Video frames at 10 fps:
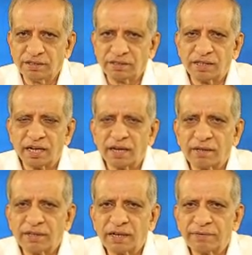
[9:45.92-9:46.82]
the
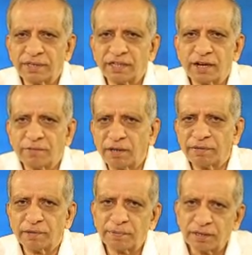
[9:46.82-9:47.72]
level of income of
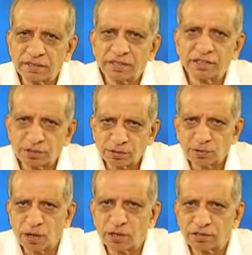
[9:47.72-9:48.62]
a person
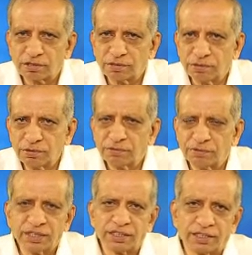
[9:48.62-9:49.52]
should also
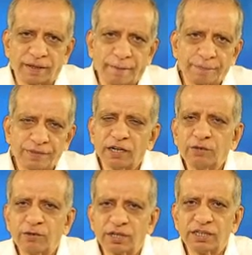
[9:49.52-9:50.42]
vary.
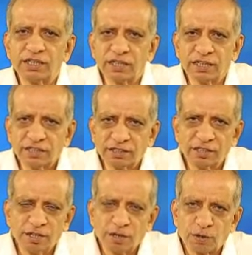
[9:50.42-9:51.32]
Then only there is
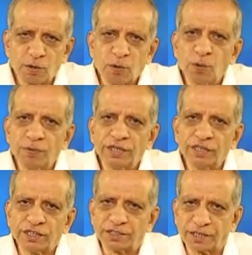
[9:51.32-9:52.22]

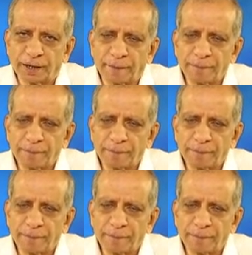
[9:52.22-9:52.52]
covariation.